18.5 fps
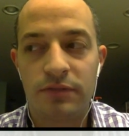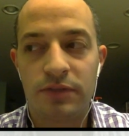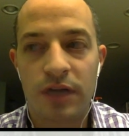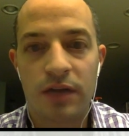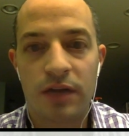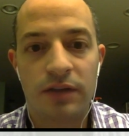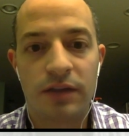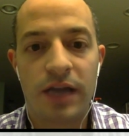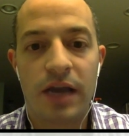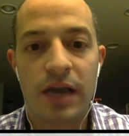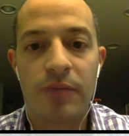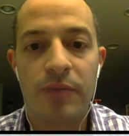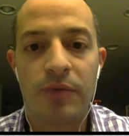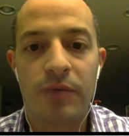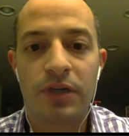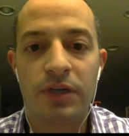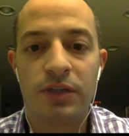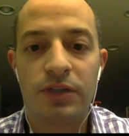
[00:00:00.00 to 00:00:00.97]
Colin
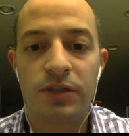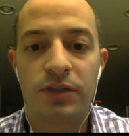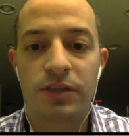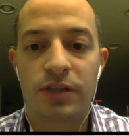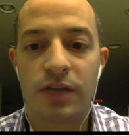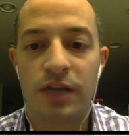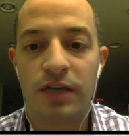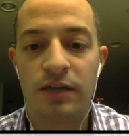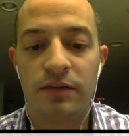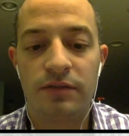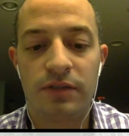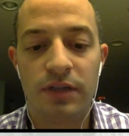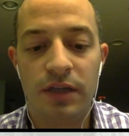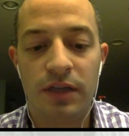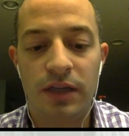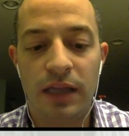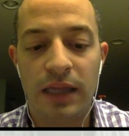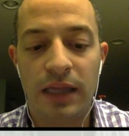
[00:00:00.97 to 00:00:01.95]
Kaepernick just kind of
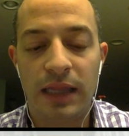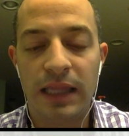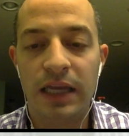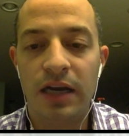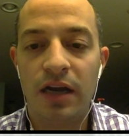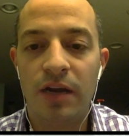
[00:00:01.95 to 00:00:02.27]
lit